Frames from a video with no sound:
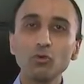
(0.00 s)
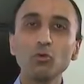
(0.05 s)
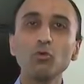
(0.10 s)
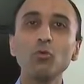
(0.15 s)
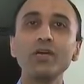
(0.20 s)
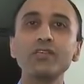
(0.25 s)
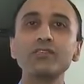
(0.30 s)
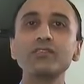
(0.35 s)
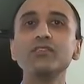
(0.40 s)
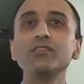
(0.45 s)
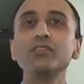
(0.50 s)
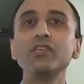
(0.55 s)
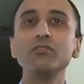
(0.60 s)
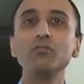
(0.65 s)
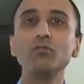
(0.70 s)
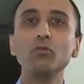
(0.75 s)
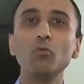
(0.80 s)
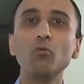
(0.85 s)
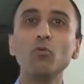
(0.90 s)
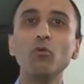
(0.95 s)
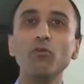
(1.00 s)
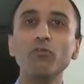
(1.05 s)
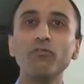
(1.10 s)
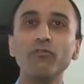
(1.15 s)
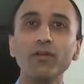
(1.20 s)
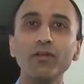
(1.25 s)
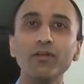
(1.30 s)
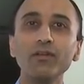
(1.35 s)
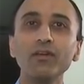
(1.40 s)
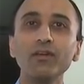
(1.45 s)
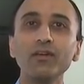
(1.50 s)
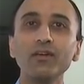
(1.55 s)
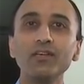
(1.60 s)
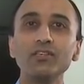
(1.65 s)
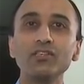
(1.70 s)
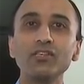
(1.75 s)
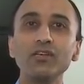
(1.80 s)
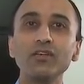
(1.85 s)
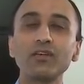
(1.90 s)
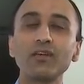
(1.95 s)
always continue the warfarin
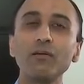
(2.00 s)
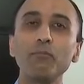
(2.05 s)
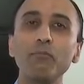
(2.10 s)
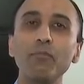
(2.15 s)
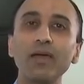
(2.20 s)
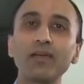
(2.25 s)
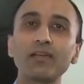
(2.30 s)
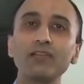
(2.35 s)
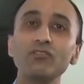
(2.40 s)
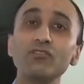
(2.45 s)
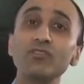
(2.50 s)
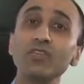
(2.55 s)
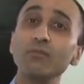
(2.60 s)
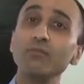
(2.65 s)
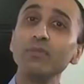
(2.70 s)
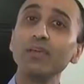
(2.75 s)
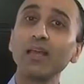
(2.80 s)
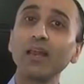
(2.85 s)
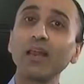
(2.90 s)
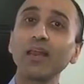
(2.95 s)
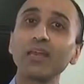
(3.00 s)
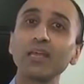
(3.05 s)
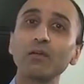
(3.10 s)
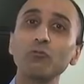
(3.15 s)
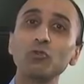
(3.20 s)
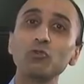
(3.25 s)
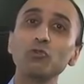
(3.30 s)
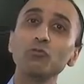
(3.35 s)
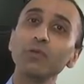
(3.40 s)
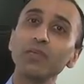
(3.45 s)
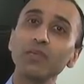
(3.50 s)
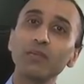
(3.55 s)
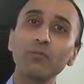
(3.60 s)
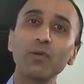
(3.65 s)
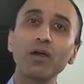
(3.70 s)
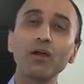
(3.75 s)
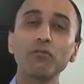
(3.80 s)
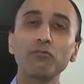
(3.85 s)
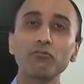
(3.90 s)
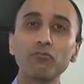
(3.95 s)
until you come back and see me in clinic, which will be at
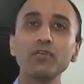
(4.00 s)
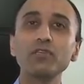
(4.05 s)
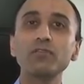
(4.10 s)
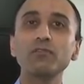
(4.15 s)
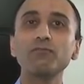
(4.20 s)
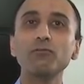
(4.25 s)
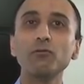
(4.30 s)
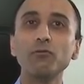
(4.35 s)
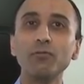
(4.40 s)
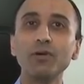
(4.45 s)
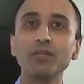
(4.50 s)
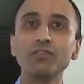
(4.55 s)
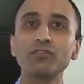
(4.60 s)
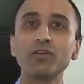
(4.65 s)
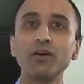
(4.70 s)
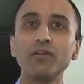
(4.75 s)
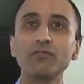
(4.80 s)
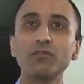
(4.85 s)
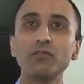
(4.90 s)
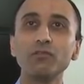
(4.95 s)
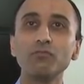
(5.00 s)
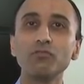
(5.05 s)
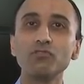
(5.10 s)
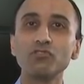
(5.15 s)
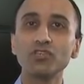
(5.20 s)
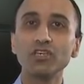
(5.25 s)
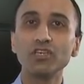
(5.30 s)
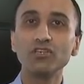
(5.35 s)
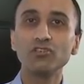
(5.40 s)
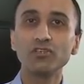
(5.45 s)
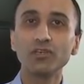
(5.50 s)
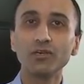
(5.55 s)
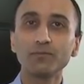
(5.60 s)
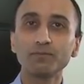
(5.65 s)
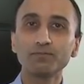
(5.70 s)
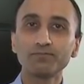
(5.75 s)
about 3 to 4 months after the procedure.